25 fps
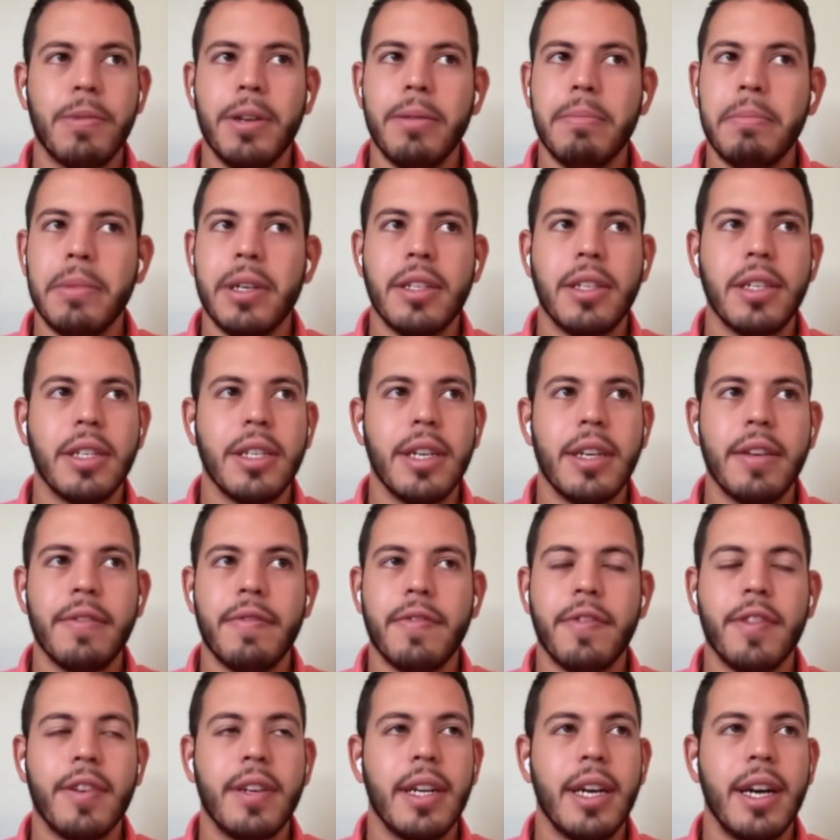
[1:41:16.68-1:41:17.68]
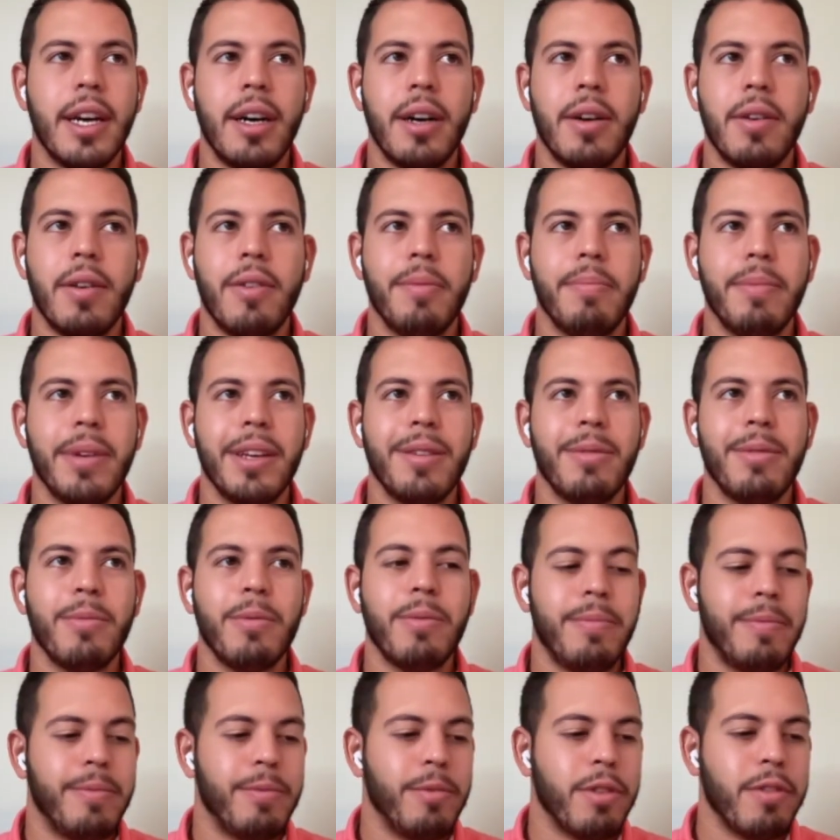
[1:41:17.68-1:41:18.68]
pretty much it for now. I
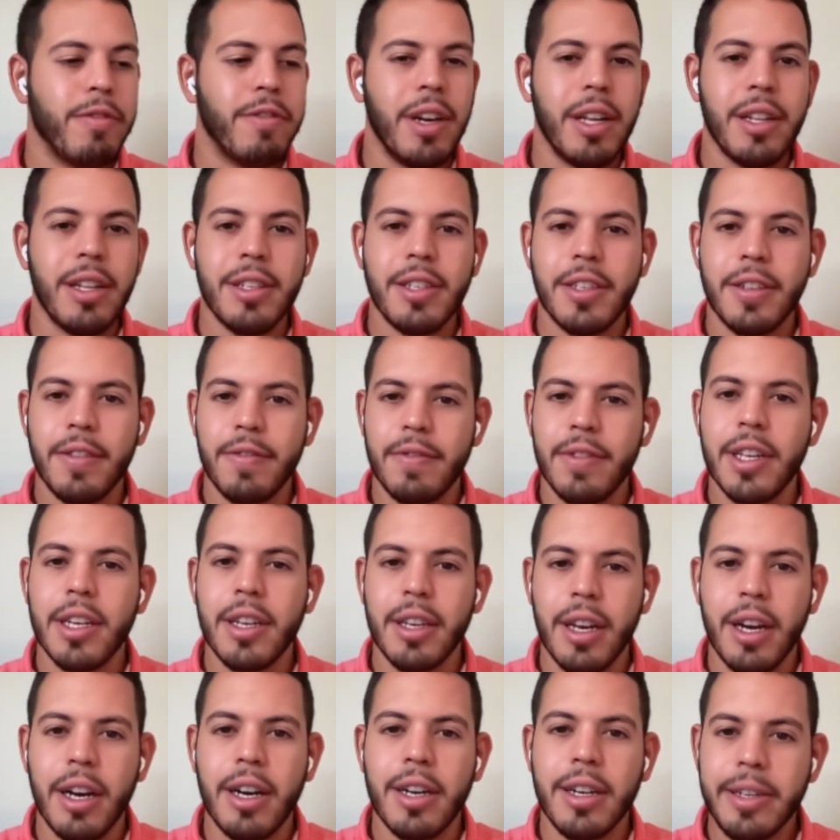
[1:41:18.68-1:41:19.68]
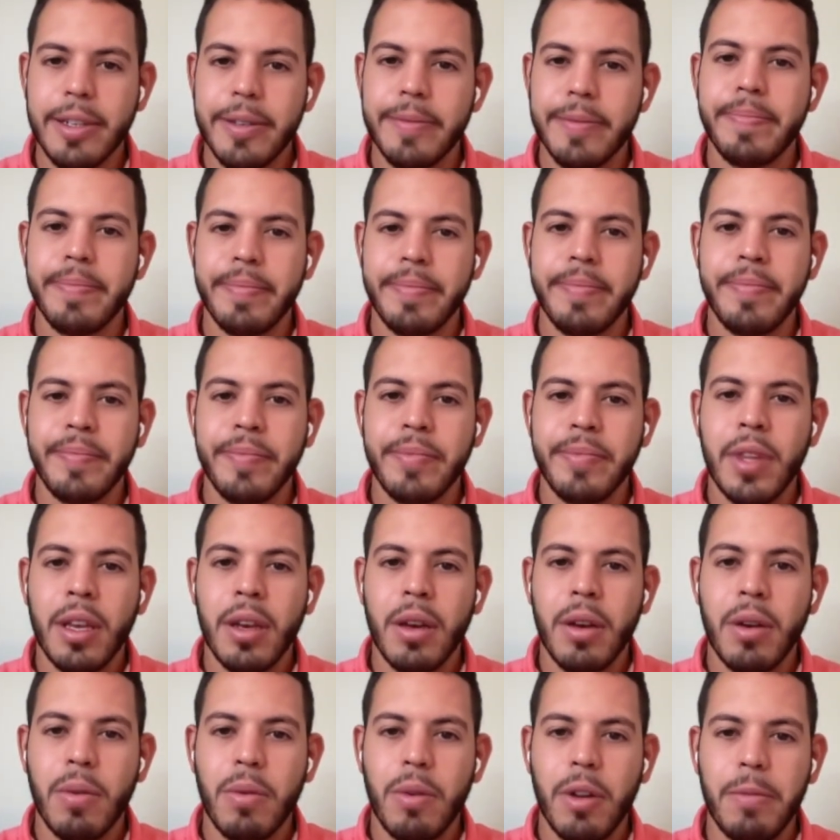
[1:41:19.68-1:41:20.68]
mean, we're relatively young.
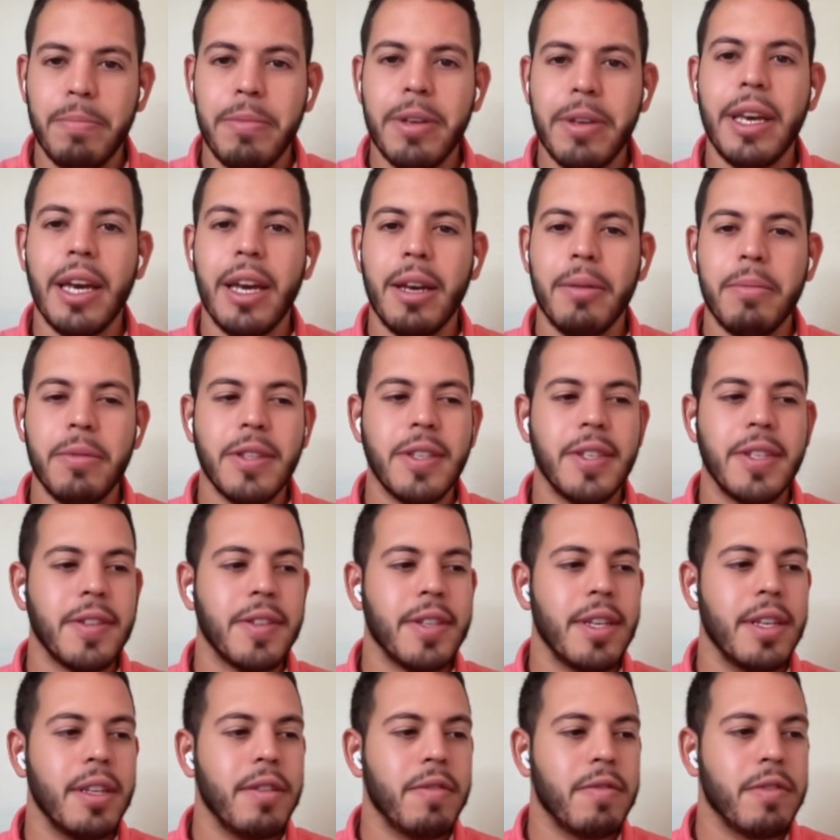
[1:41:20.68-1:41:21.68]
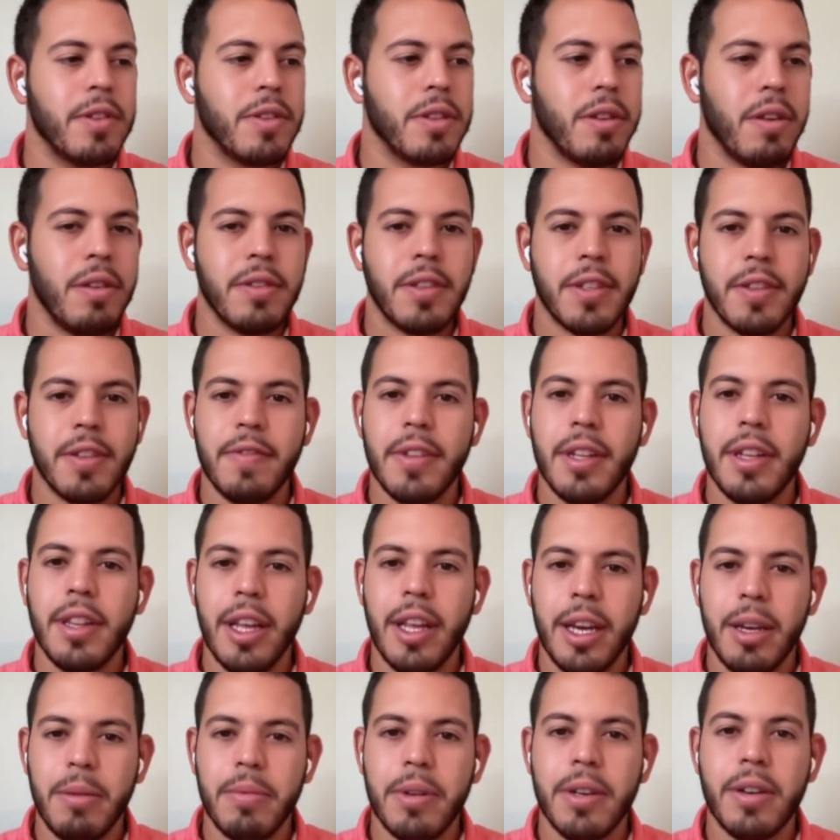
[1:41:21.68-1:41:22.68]
We'll be able to see the results of
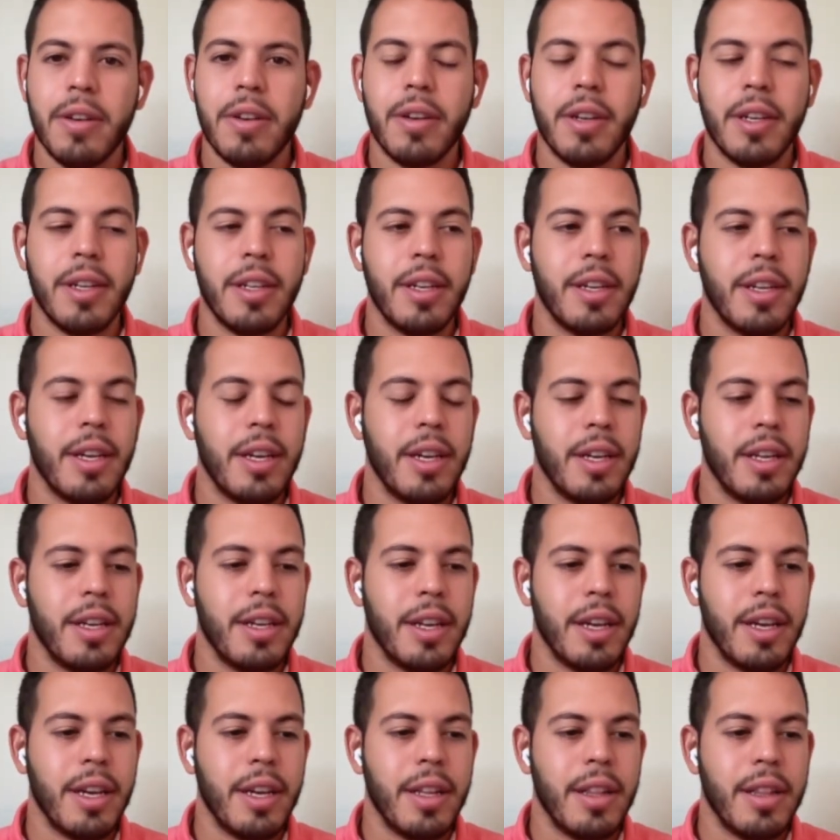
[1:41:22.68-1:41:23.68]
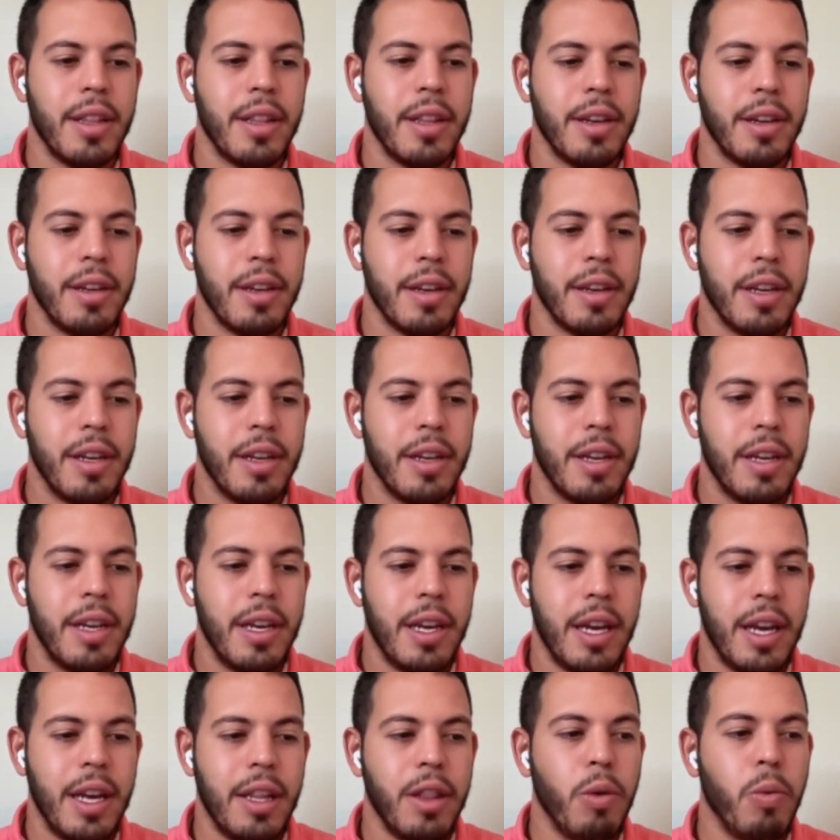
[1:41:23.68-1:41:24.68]
the labor and
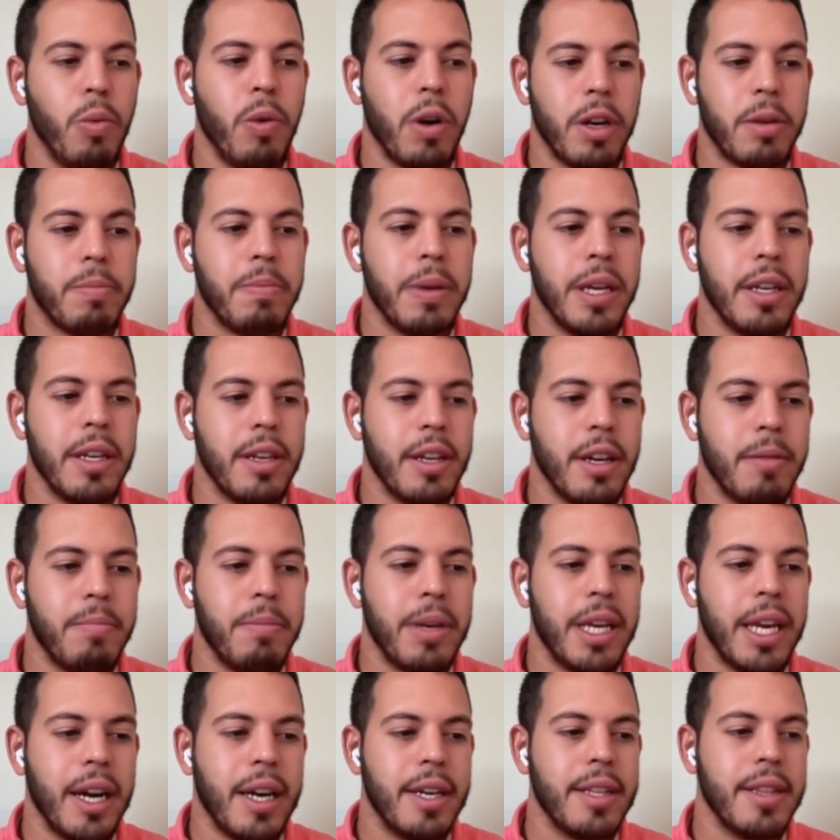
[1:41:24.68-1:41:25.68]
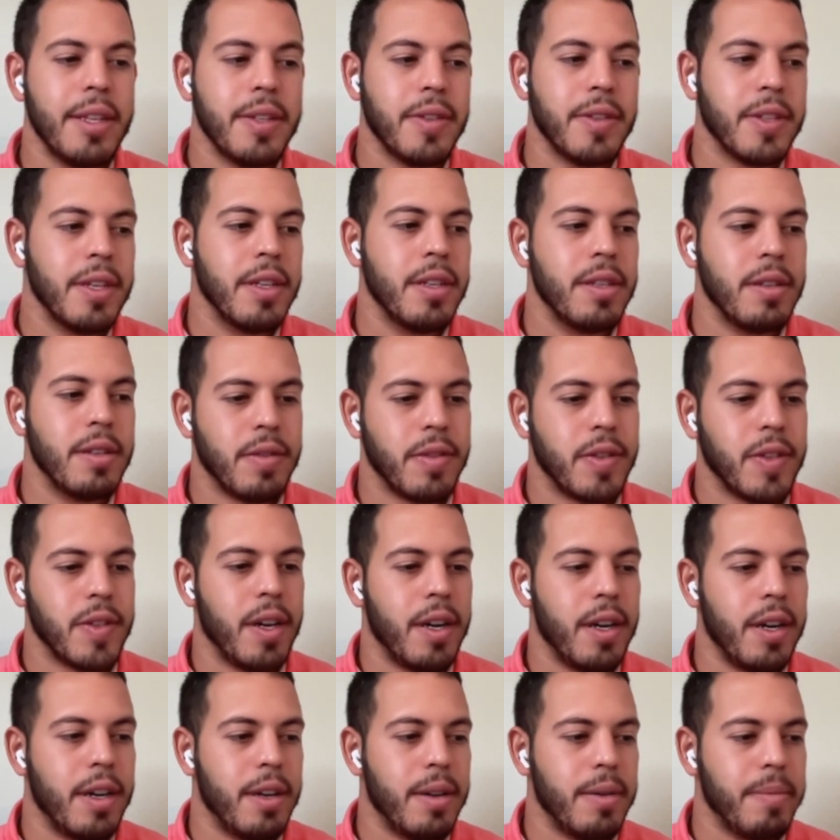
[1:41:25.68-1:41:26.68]
the work being done behind the
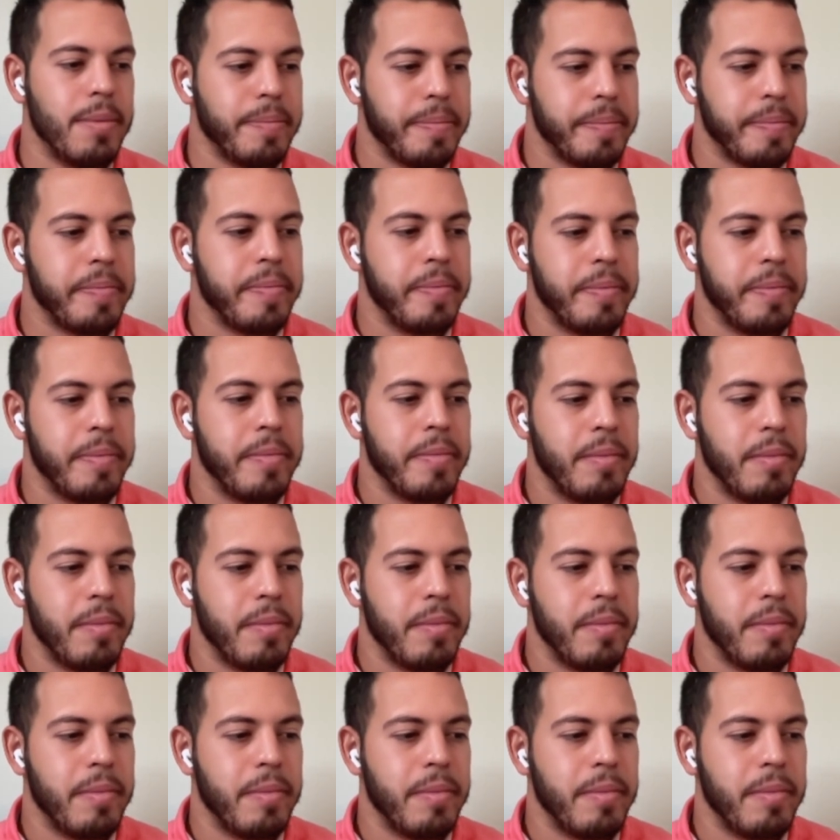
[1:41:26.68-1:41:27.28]
scenes long